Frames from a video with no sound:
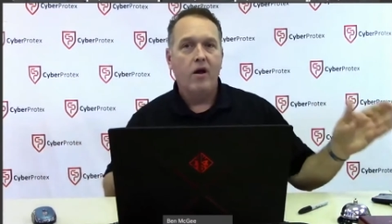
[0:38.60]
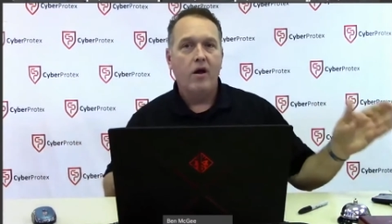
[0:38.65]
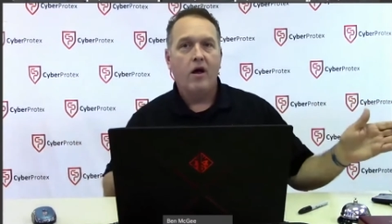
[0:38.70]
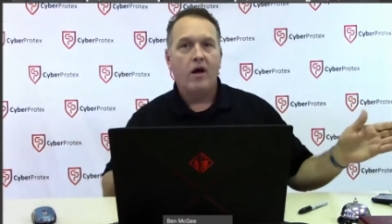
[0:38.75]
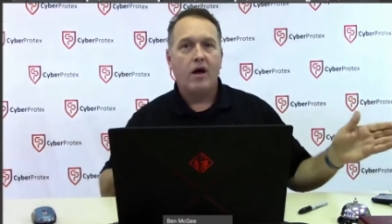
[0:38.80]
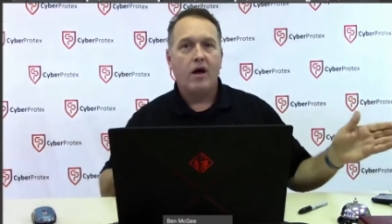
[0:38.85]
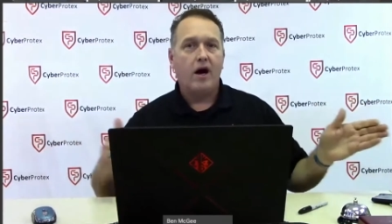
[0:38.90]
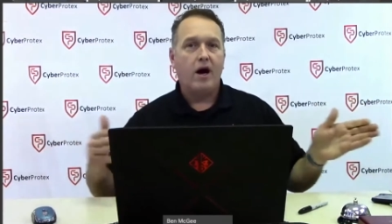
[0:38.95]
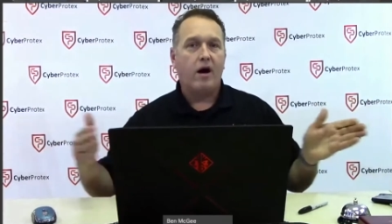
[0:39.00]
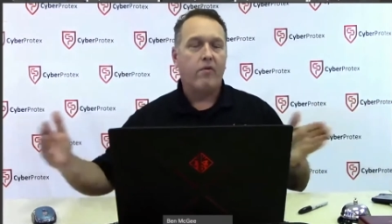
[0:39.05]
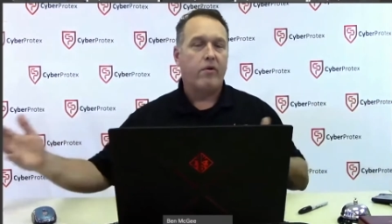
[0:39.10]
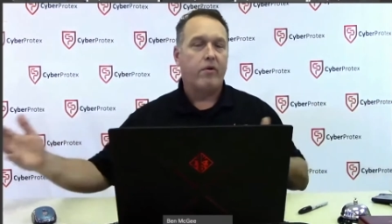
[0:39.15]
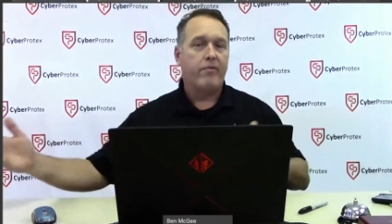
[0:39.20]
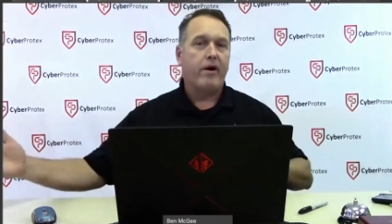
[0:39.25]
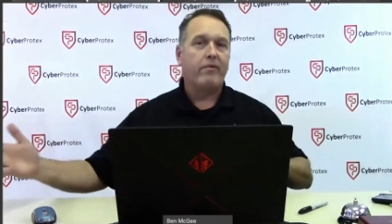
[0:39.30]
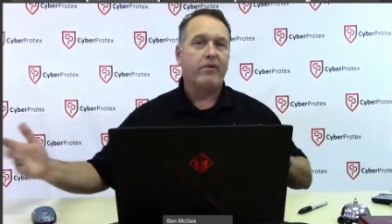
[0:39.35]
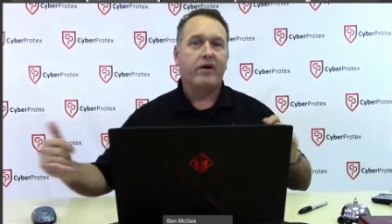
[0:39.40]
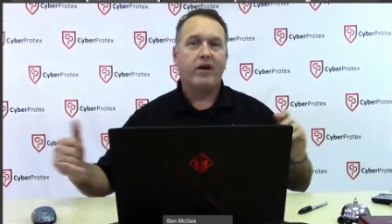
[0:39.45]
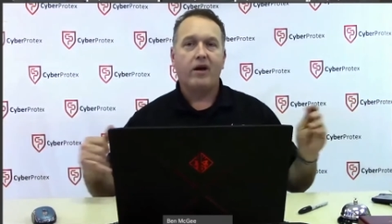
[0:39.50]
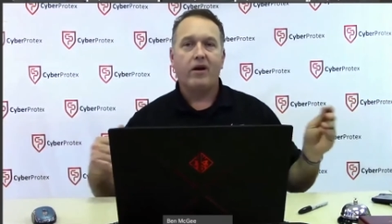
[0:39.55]
uh,
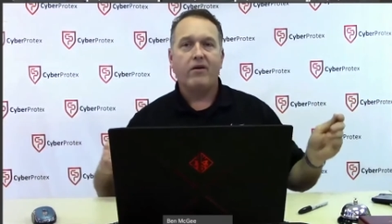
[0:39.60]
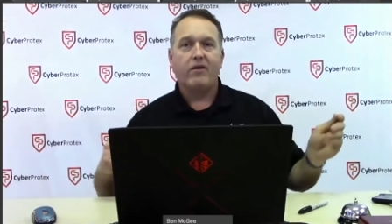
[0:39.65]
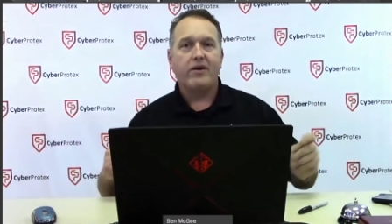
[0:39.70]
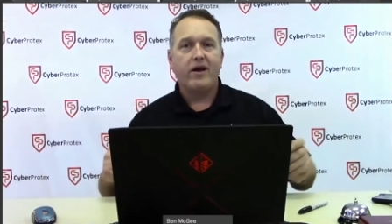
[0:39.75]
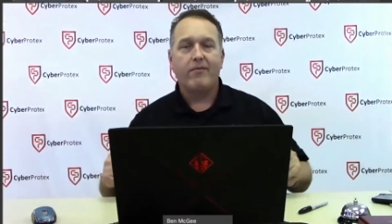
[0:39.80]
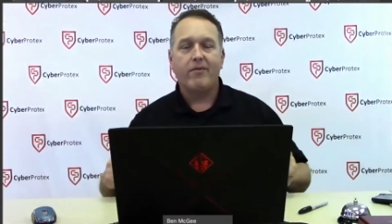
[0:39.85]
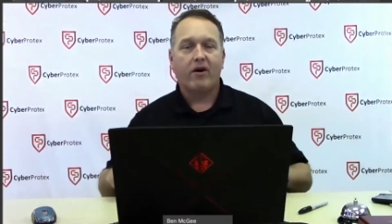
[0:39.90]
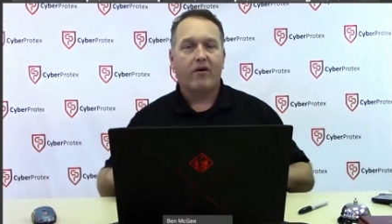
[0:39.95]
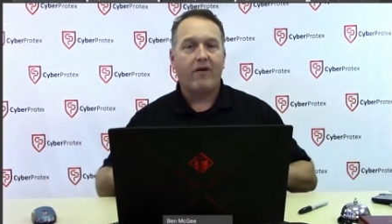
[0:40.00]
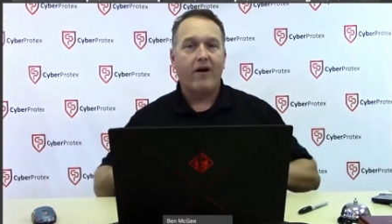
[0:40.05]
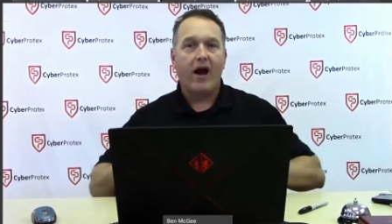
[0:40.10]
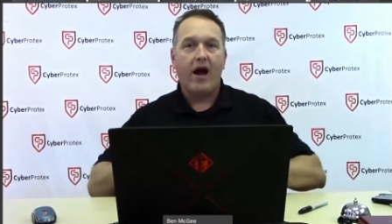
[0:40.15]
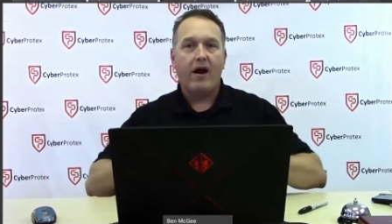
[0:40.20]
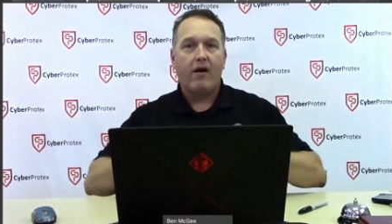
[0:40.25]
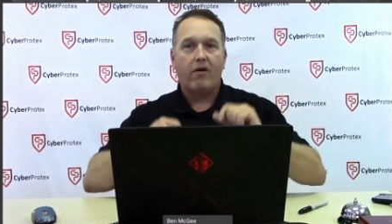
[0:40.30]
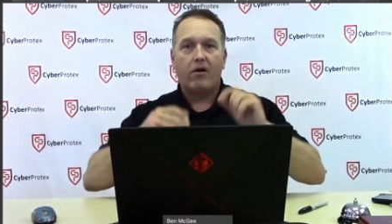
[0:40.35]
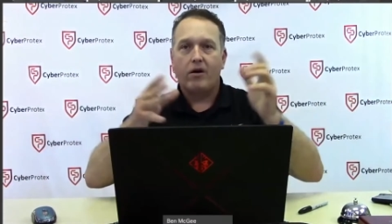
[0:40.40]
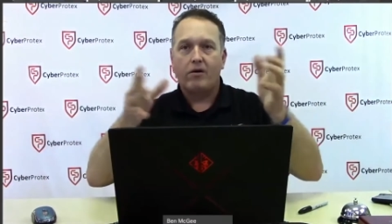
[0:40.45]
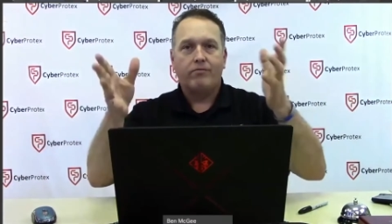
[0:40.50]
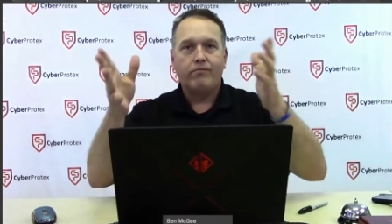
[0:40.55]
Republican or Democrat
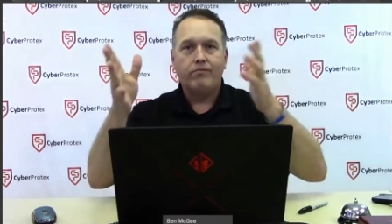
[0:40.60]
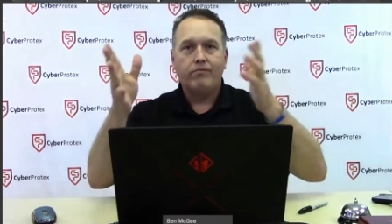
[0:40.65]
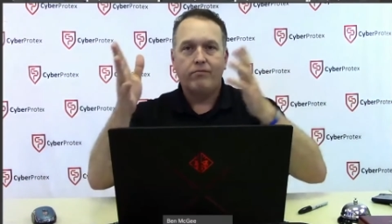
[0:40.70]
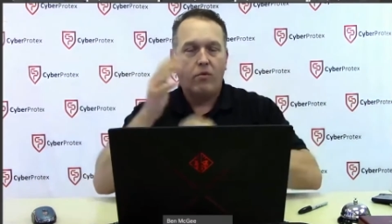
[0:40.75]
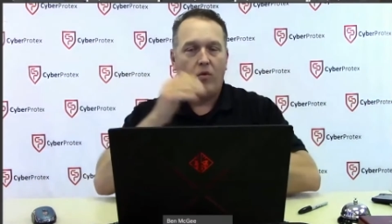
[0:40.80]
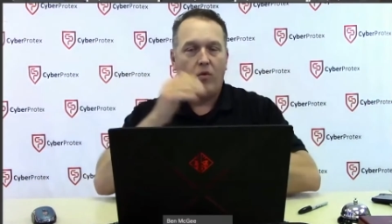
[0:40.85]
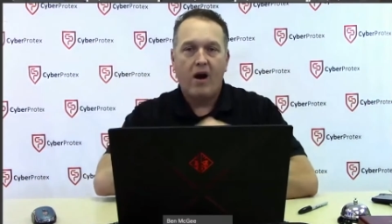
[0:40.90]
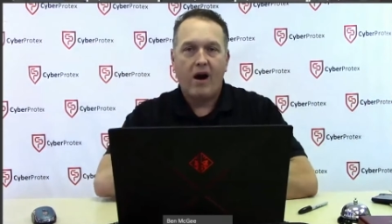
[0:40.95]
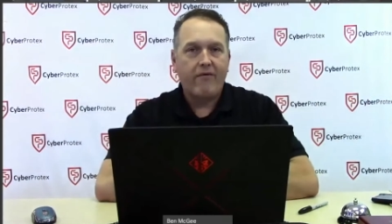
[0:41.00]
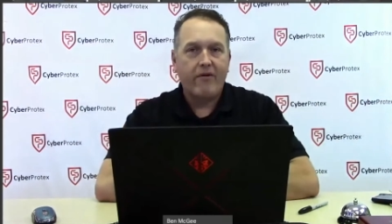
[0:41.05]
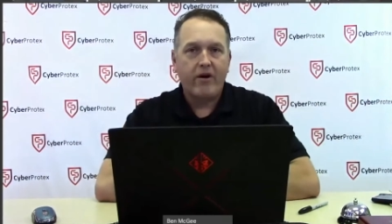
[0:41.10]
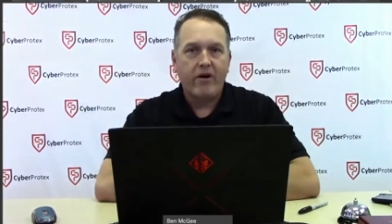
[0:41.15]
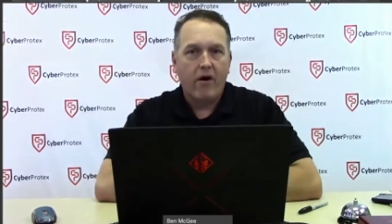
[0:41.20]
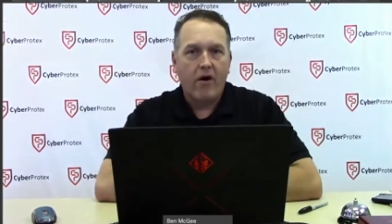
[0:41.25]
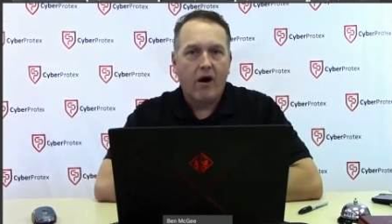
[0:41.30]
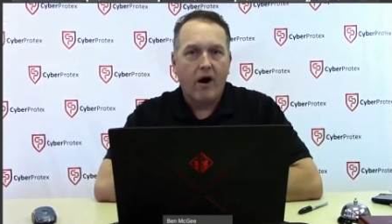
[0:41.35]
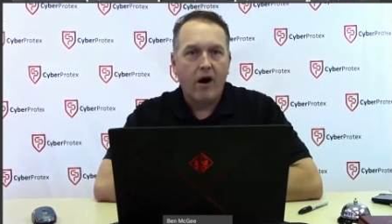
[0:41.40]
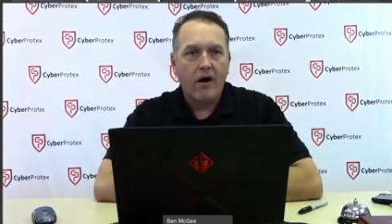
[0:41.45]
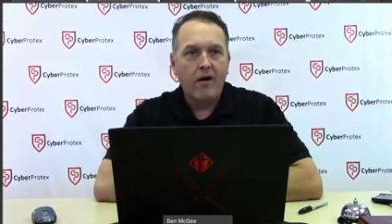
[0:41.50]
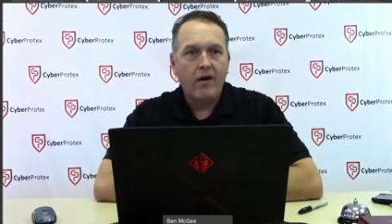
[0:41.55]
or wherever you
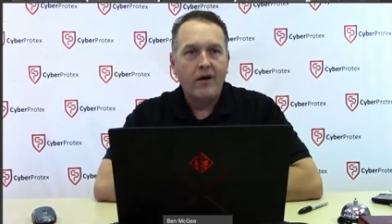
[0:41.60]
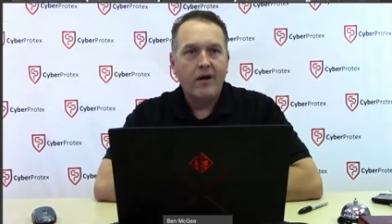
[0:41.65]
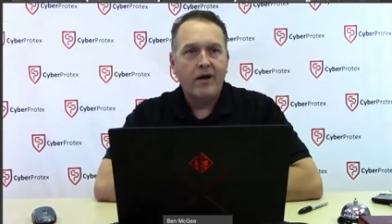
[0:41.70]
are,